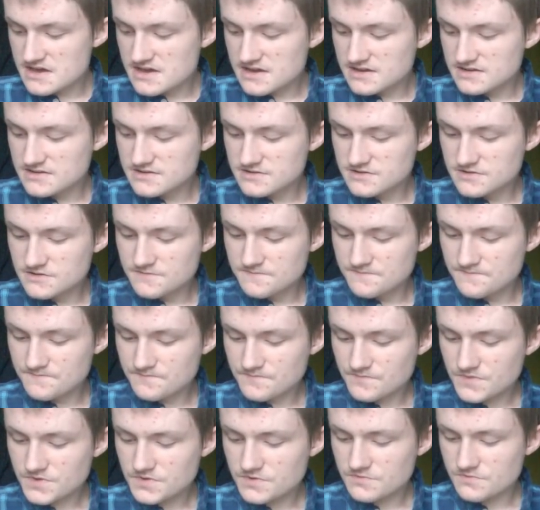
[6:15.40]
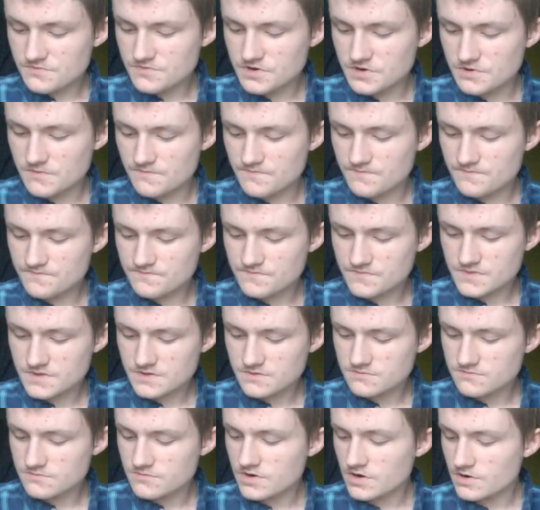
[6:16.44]
And,
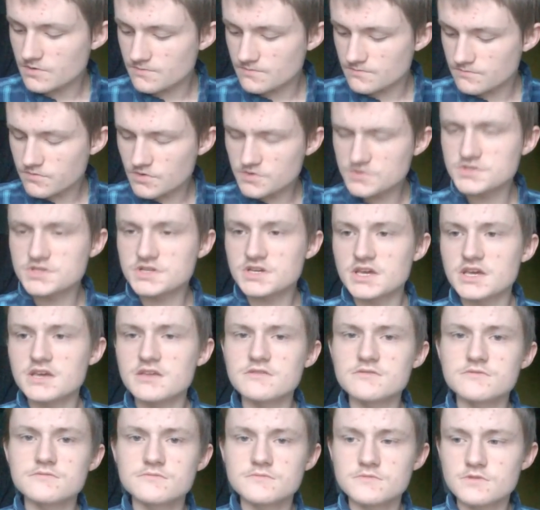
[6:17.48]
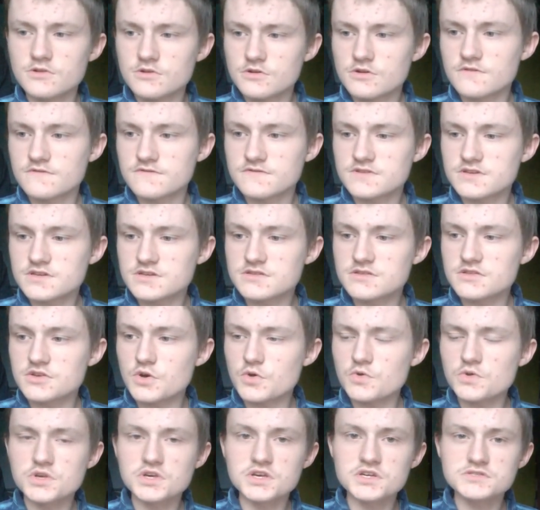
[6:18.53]
well, once again, like I've said, the
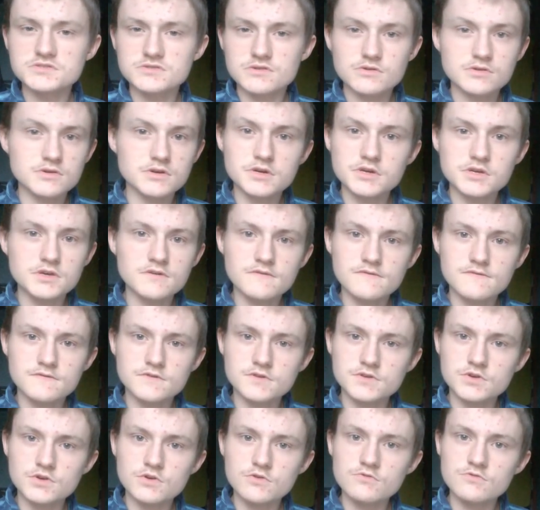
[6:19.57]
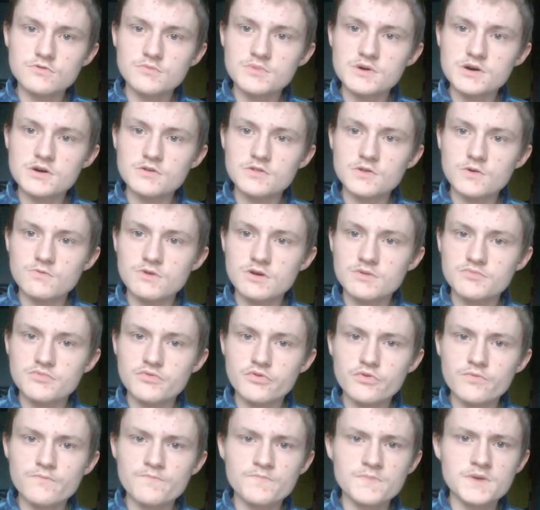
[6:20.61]
only hint I could give to you about the
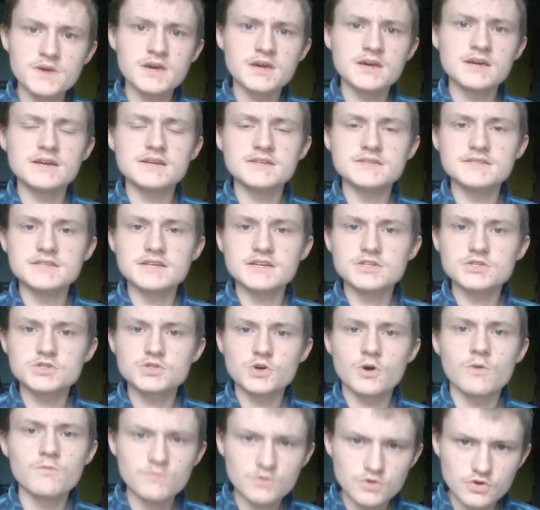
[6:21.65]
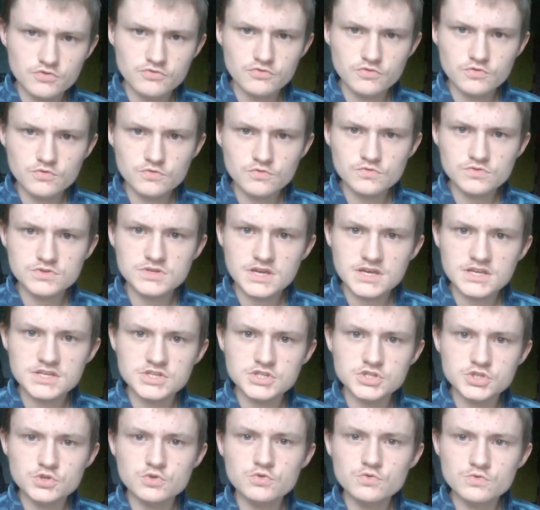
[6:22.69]
weapon is that Tom Cruise
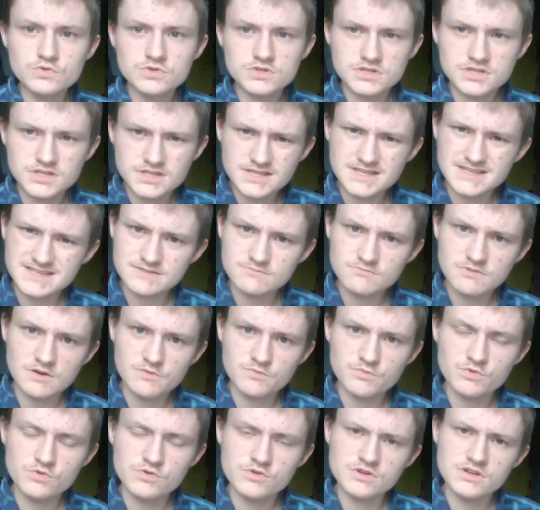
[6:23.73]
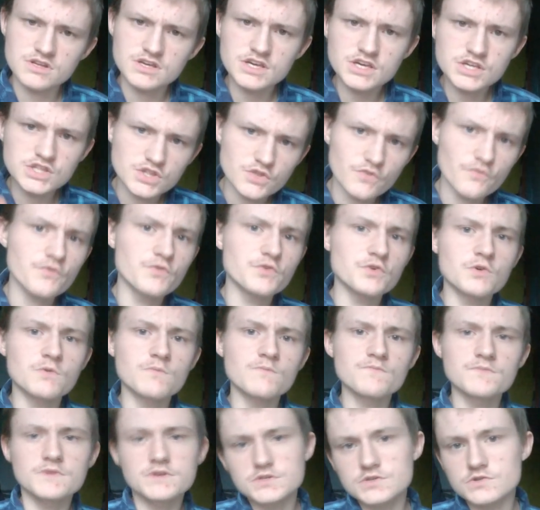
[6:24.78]
has used this weapon in the film,
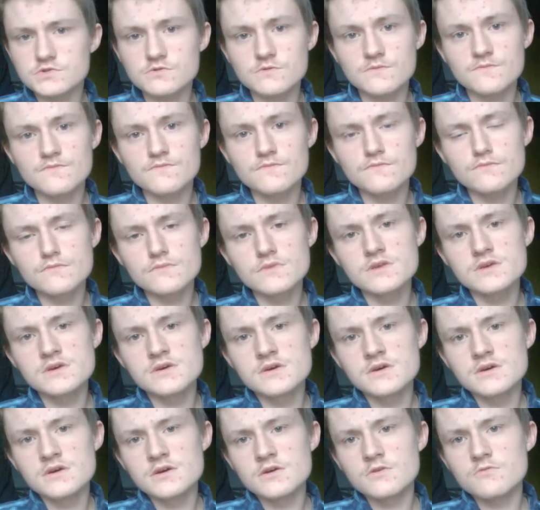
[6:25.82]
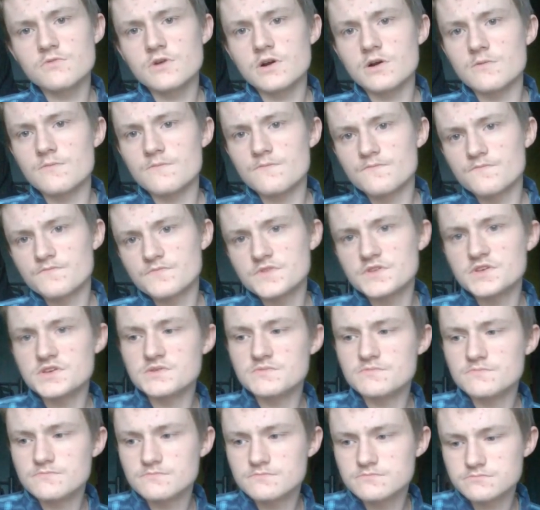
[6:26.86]
so, well, the
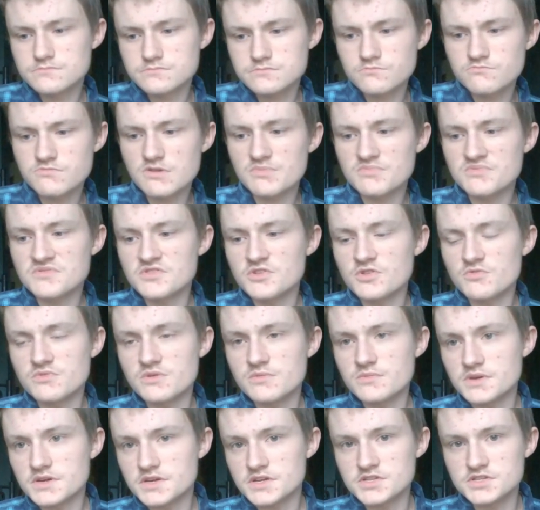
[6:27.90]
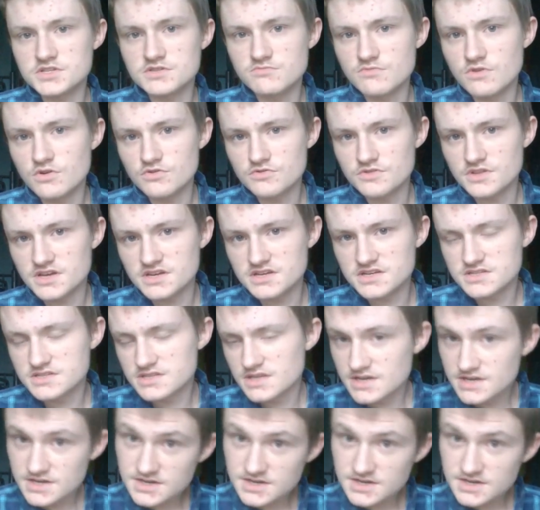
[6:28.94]
weapon that I'll be making tomorrow, that is.